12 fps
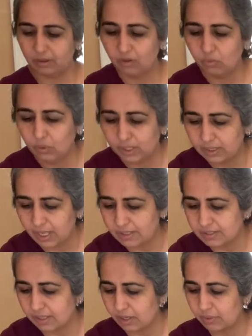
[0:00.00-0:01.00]
One last
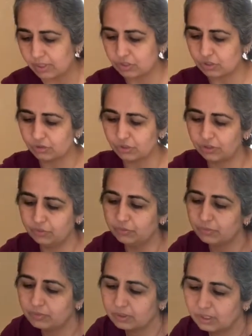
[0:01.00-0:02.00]
thing I want to show you
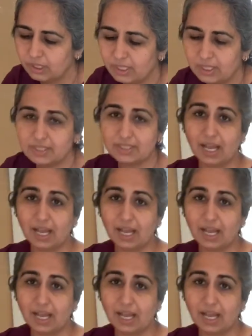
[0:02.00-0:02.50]
is